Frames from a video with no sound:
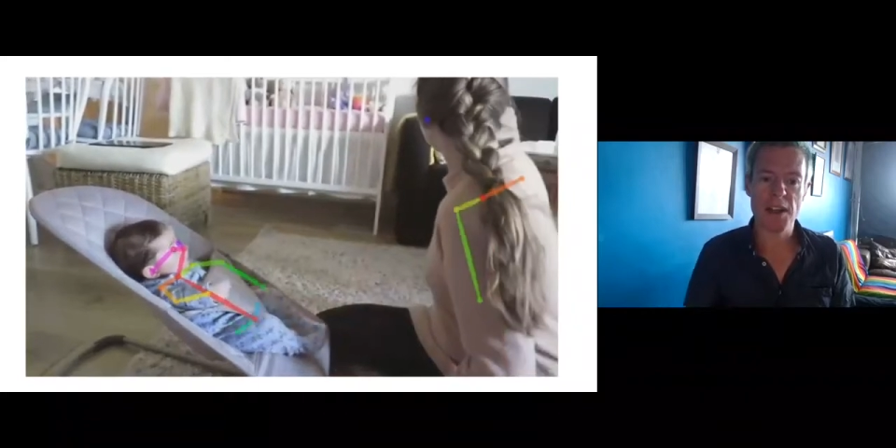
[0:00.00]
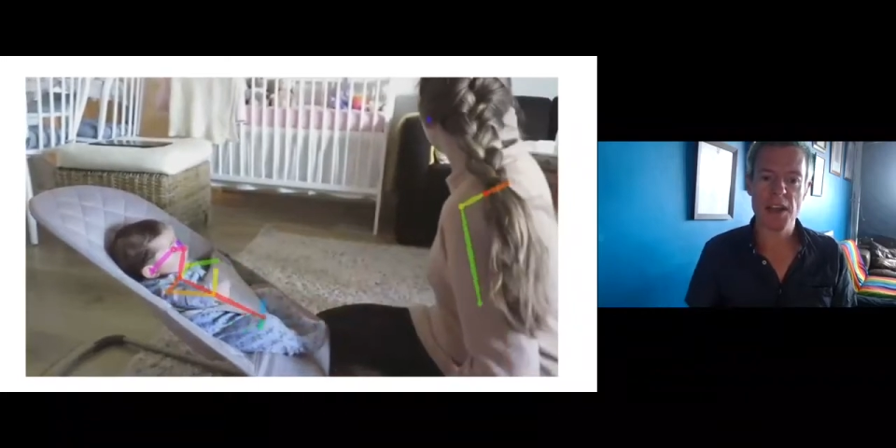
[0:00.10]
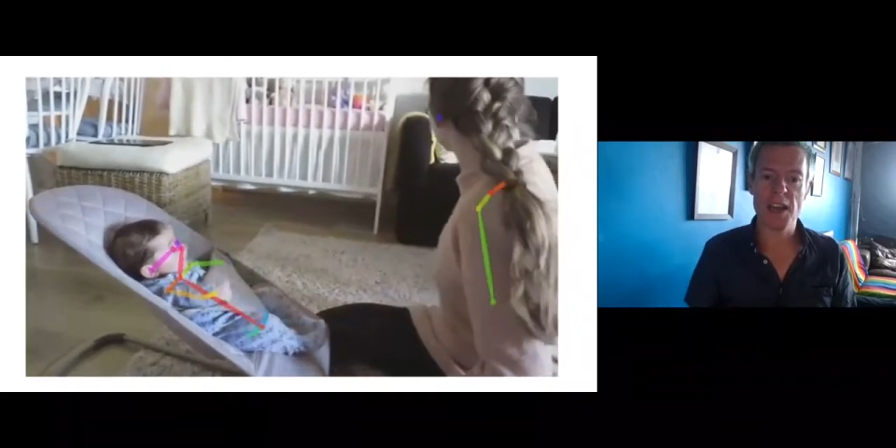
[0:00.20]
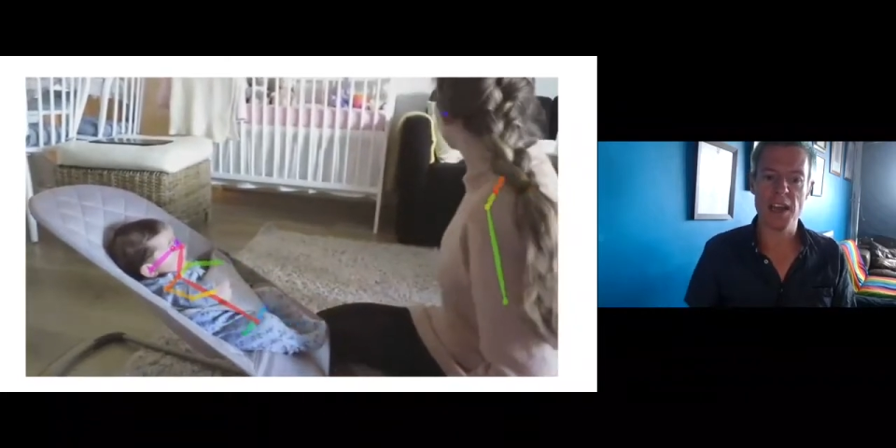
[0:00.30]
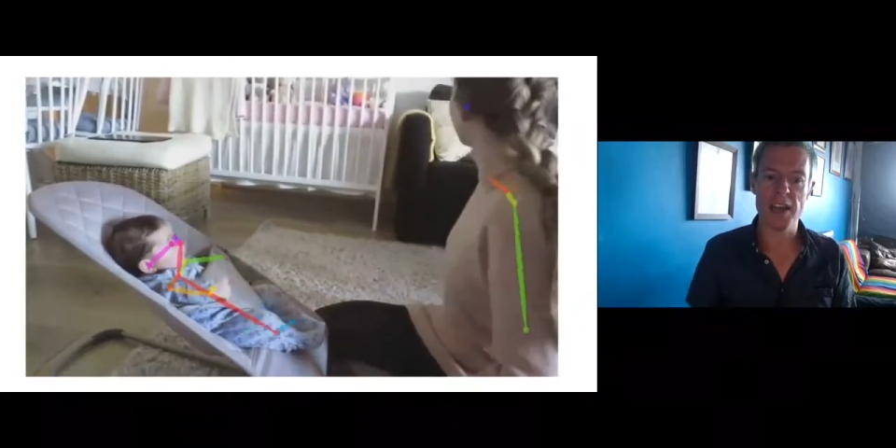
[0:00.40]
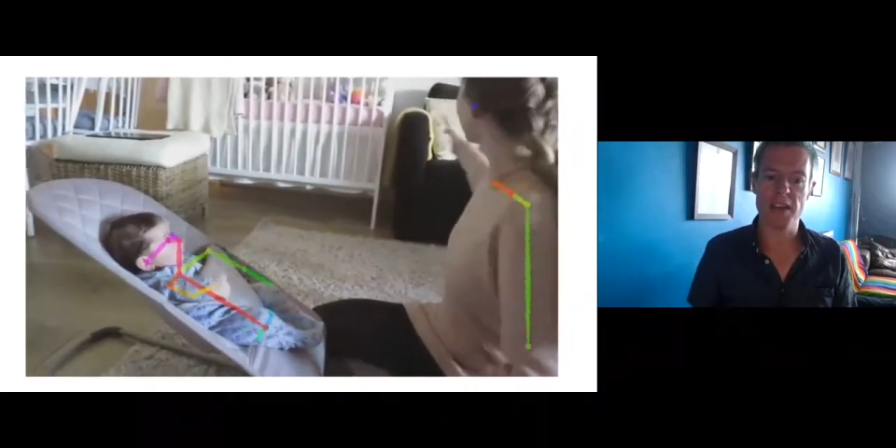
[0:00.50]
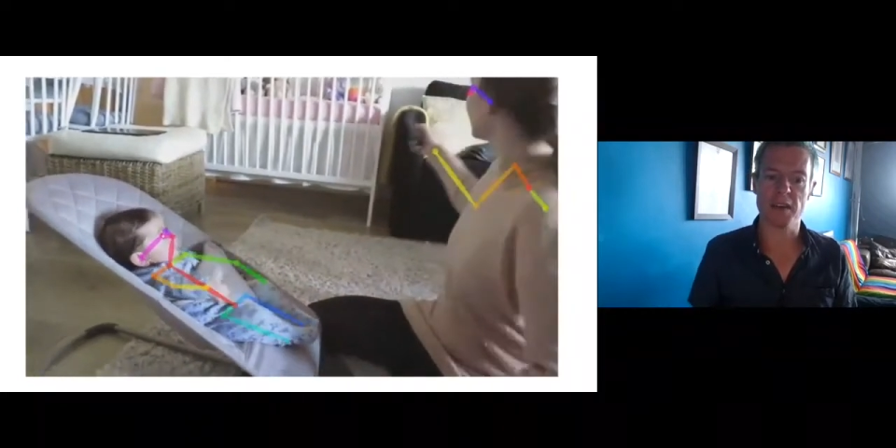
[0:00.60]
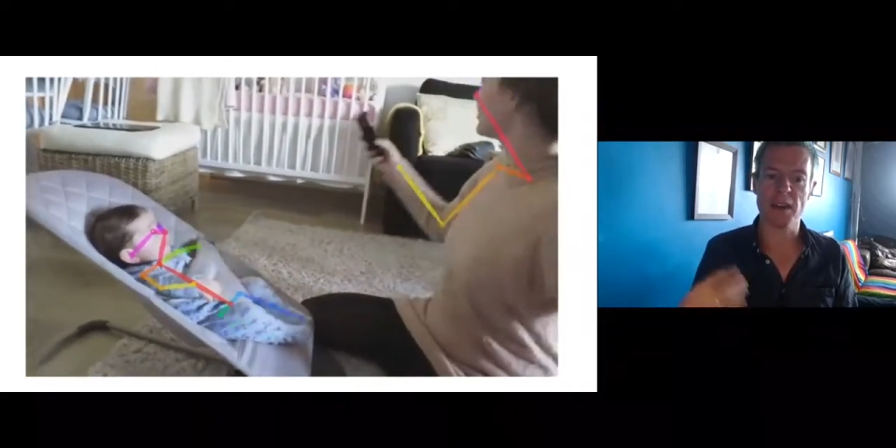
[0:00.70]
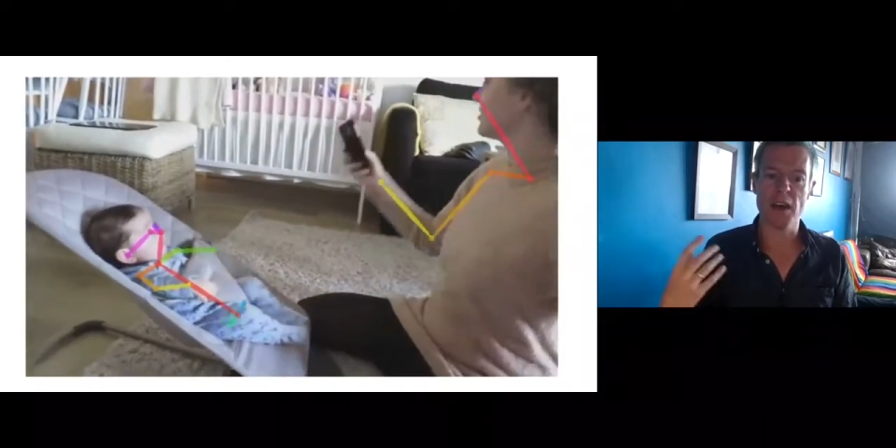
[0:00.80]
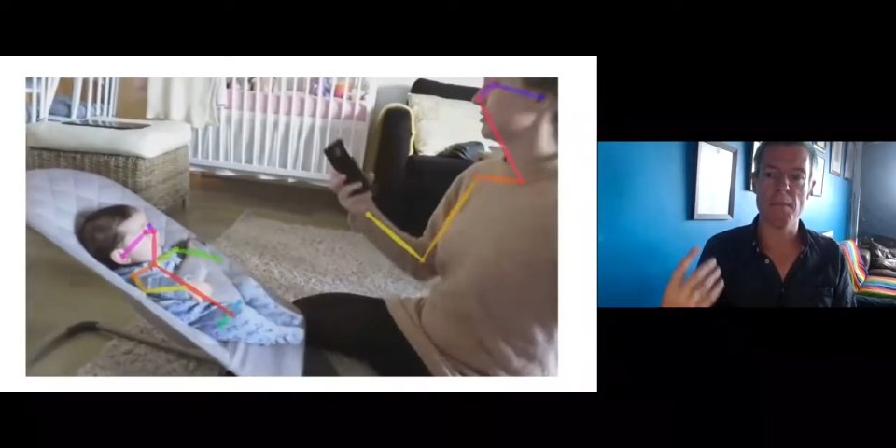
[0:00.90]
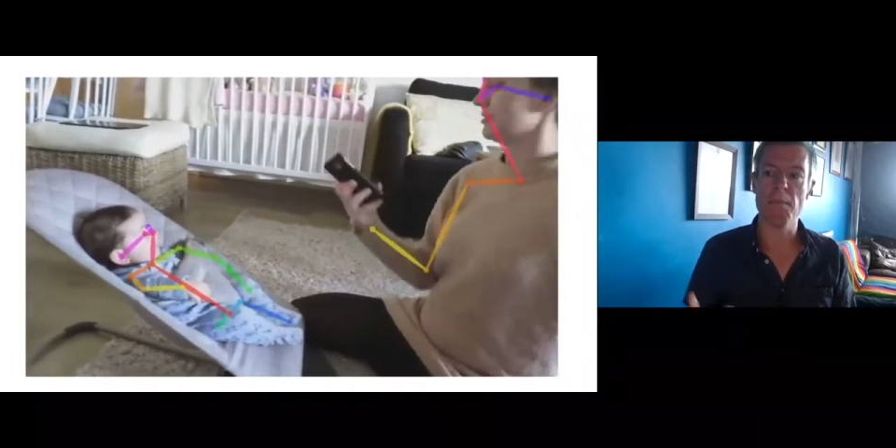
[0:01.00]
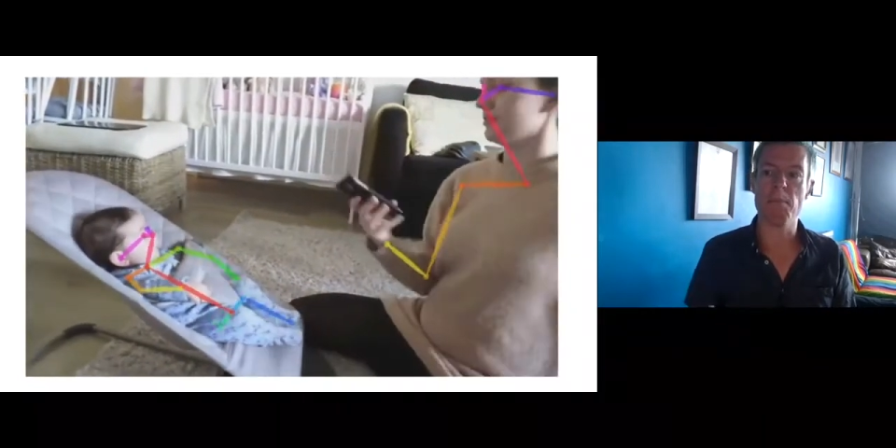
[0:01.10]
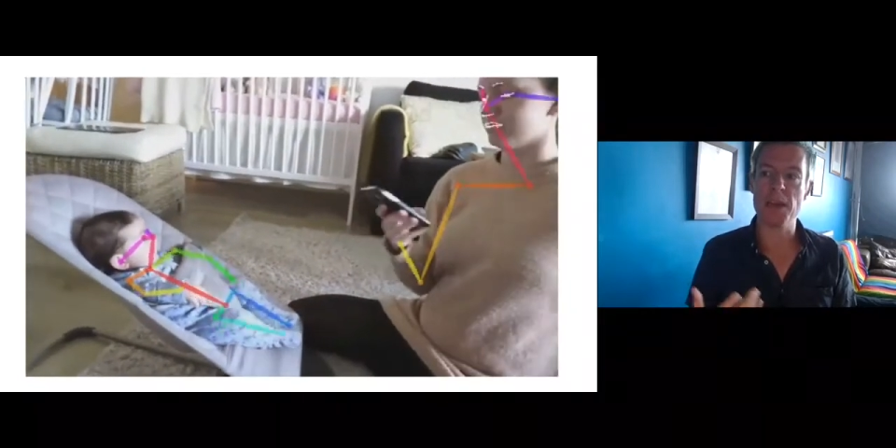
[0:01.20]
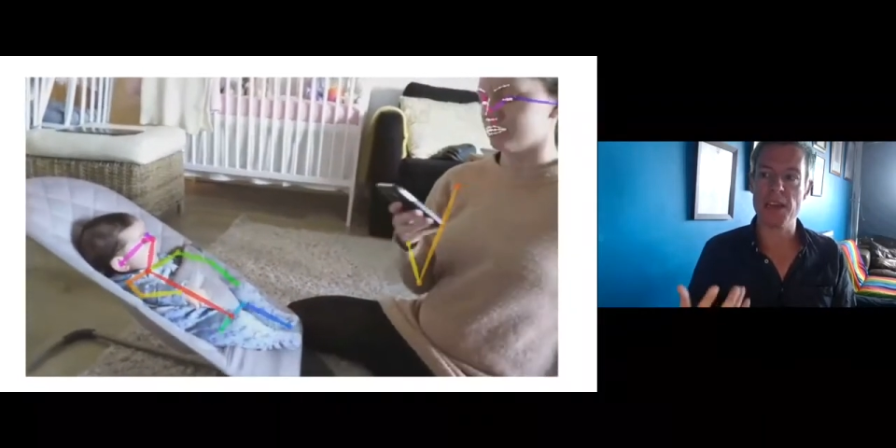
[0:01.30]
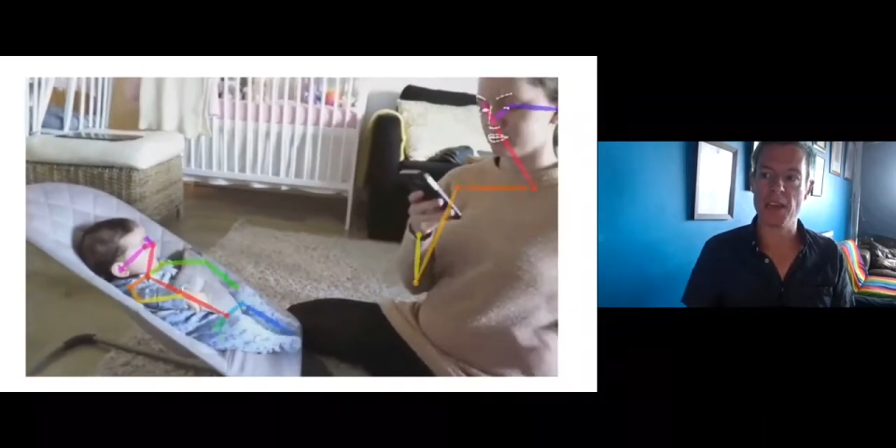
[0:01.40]
is
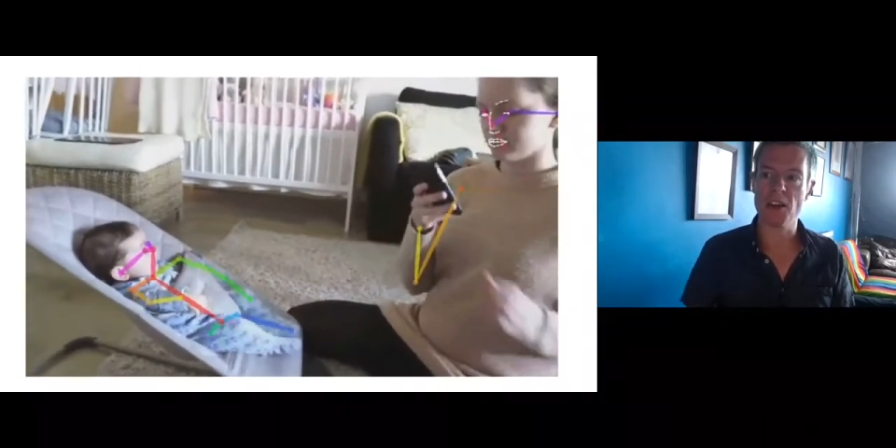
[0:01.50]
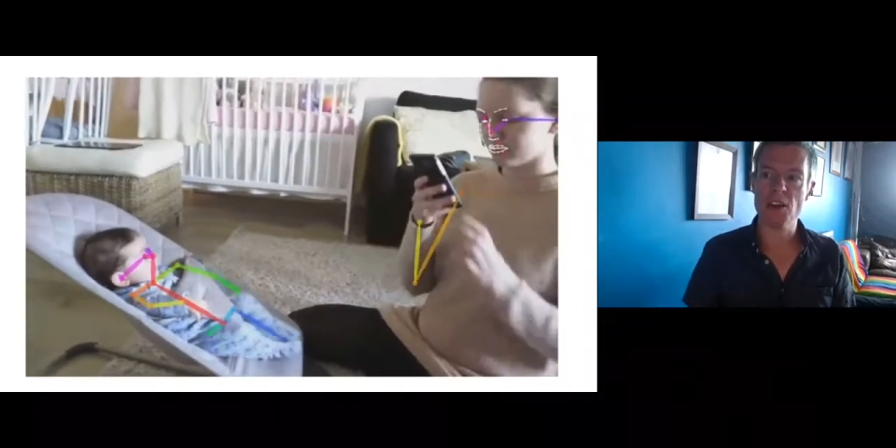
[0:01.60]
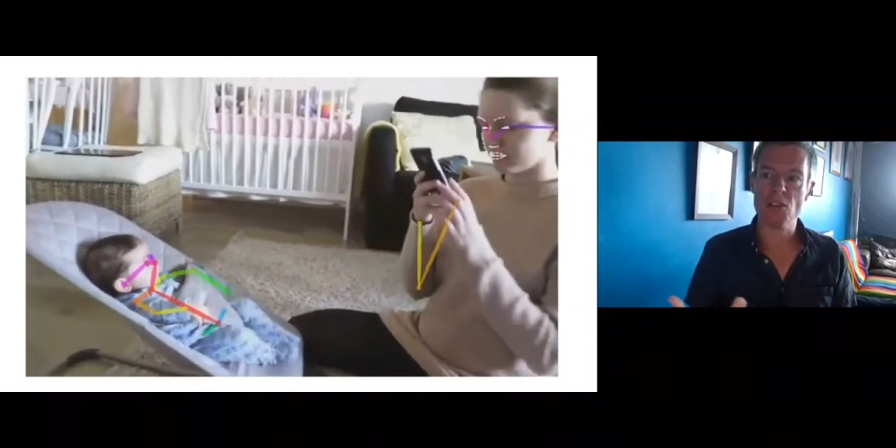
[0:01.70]
being